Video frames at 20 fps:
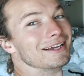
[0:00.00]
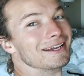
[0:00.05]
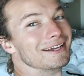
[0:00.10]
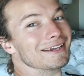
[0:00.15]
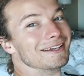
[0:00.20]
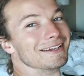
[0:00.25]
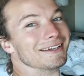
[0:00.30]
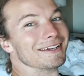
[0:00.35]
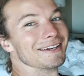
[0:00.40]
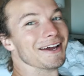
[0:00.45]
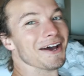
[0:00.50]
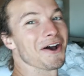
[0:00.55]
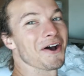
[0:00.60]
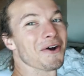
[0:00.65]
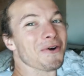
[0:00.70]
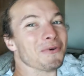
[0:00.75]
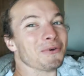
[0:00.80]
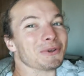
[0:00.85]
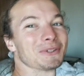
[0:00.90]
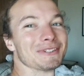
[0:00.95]
And
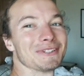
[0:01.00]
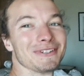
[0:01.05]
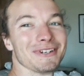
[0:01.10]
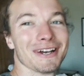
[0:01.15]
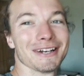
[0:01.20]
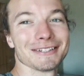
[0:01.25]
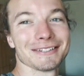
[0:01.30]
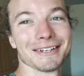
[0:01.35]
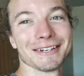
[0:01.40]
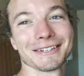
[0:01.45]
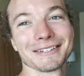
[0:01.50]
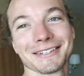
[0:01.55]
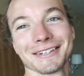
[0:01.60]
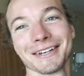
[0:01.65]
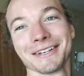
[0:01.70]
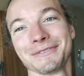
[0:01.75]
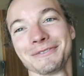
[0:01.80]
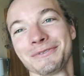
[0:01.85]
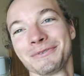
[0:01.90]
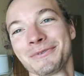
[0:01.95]
we'll see you guys next
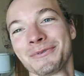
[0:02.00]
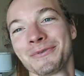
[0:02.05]
time.